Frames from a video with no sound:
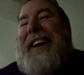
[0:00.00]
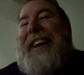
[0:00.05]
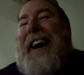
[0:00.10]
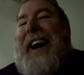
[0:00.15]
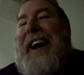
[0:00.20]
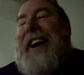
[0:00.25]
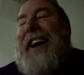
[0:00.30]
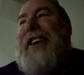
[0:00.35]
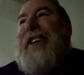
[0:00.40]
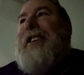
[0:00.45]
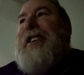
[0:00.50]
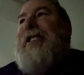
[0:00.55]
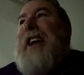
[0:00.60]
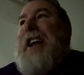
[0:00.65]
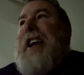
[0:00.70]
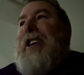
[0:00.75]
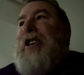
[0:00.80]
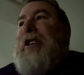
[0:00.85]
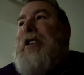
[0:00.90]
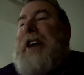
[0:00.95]
I'm
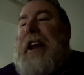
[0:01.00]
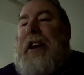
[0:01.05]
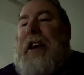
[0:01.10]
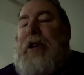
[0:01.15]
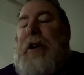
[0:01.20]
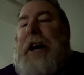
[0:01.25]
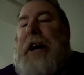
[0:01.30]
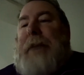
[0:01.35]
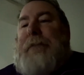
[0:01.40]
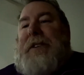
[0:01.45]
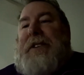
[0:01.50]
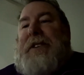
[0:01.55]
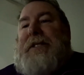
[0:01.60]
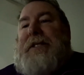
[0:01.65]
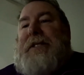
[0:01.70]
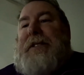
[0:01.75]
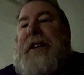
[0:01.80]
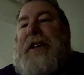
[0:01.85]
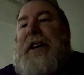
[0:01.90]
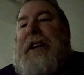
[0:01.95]
going to look up this.
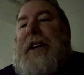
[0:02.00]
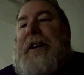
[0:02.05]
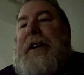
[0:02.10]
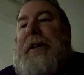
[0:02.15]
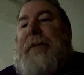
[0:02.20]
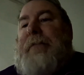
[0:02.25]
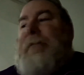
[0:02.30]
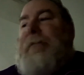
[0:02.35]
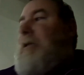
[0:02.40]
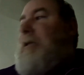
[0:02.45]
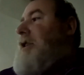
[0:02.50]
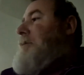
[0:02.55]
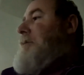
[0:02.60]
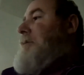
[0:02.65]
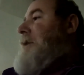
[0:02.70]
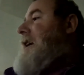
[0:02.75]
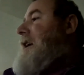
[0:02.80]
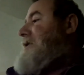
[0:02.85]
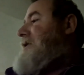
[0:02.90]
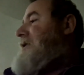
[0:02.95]
But
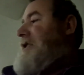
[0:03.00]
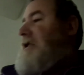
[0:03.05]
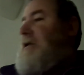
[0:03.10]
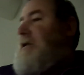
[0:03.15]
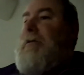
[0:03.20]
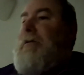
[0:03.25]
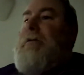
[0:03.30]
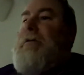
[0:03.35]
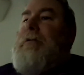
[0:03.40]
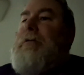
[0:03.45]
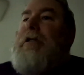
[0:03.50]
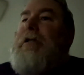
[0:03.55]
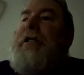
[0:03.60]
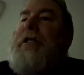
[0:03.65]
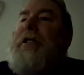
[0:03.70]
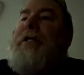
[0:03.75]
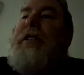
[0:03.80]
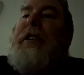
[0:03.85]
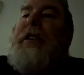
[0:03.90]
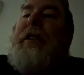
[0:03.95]
actually, I'll write it
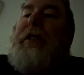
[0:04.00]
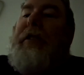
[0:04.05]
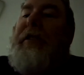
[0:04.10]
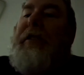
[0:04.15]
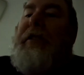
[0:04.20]
down.